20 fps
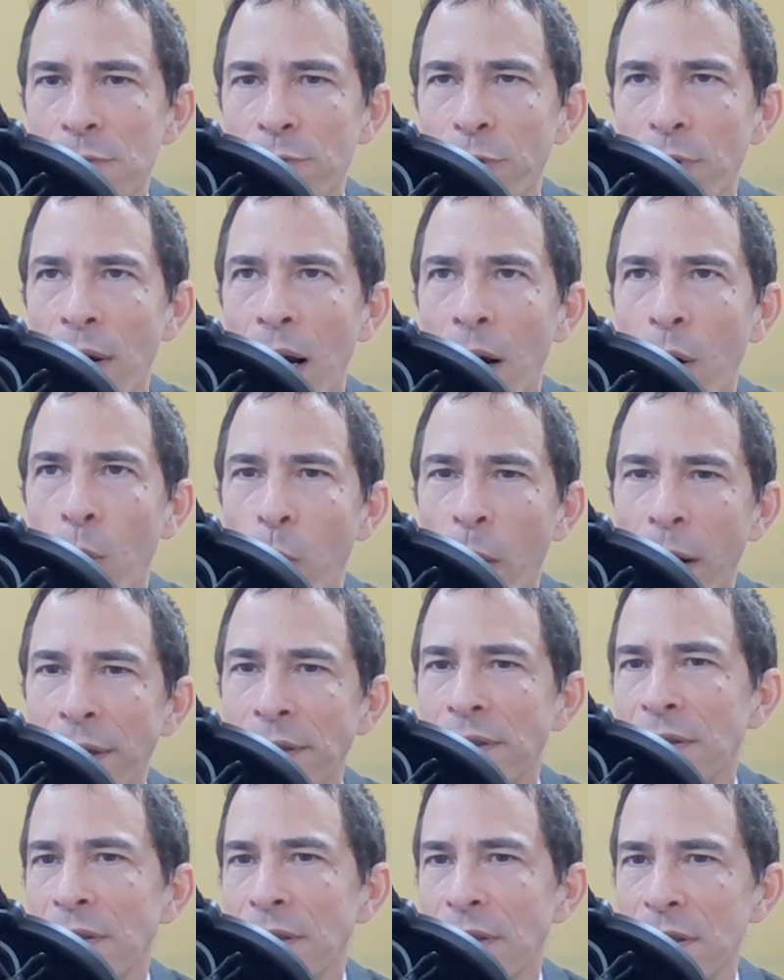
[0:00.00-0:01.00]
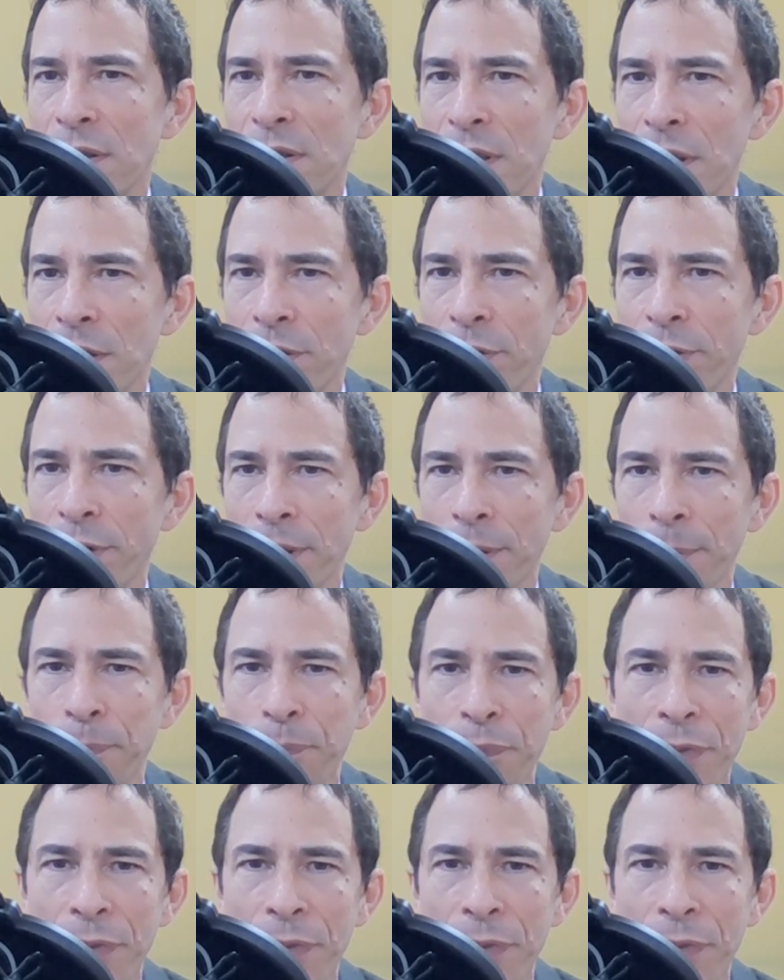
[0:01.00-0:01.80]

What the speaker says: for how white can continue here.